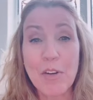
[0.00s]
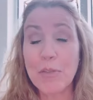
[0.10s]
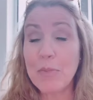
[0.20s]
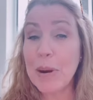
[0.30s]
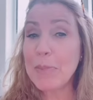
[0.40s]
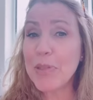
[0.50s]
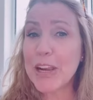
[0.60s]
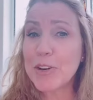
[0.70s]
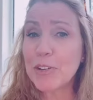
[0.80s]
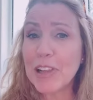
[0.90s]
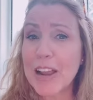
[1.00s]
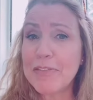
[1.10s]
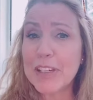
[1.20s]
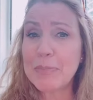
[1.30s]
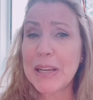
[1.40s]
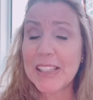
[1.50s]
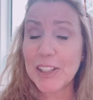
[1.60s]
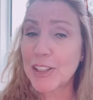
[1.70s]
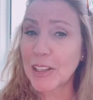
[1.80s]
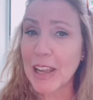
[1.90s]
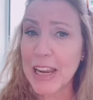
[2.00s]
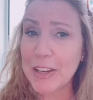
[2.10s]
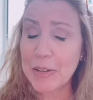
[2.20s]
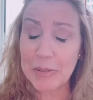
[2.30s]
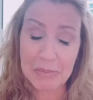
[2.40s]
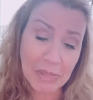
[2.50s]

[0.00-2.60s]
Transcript: Remember that your life is meant to delight you.